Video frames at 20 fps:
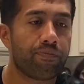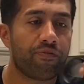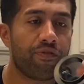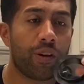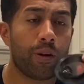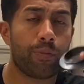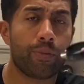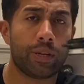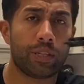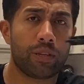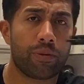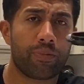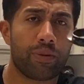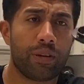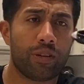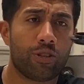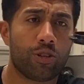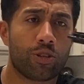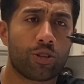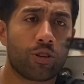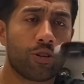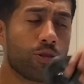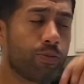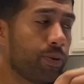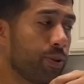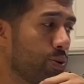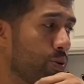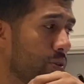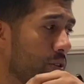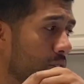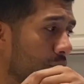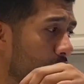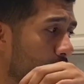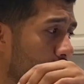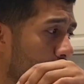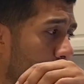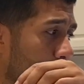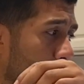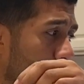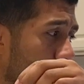Very basic piece, just goes between the 2
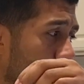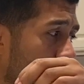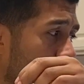springs,